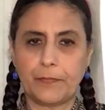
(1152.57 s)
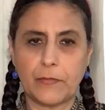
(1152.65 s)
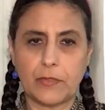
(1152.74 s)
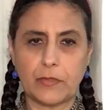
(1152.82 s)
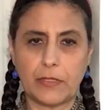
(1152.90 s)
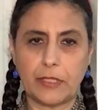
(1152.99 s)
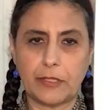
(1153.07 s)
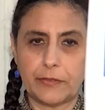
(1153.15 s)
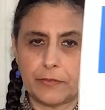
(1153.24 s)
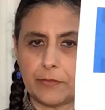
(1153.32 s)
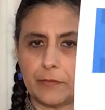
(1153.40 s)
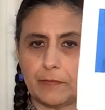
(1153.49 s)
So
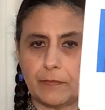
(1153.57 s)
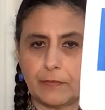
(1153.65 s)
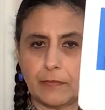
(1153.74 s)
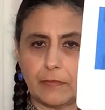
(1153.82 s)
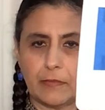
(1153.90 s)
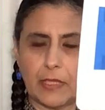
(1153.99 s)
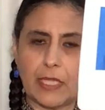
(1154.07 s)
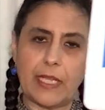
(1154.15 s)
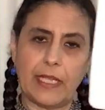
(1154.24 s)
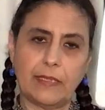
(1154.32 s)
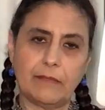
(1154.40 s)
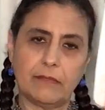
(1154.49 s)
here's
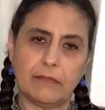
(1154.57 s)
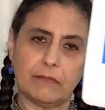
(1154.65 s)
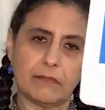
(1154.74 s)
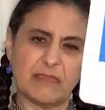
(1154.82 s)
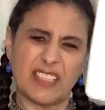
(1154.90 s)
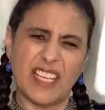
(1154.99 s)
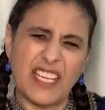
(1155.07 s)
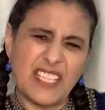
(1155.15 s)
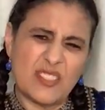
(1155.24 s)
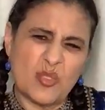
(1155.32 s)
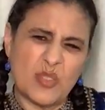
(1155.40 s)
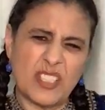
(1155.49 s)
line, kind of,
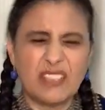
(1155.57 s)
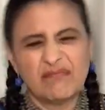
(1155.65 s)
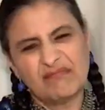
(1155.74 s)
sort of.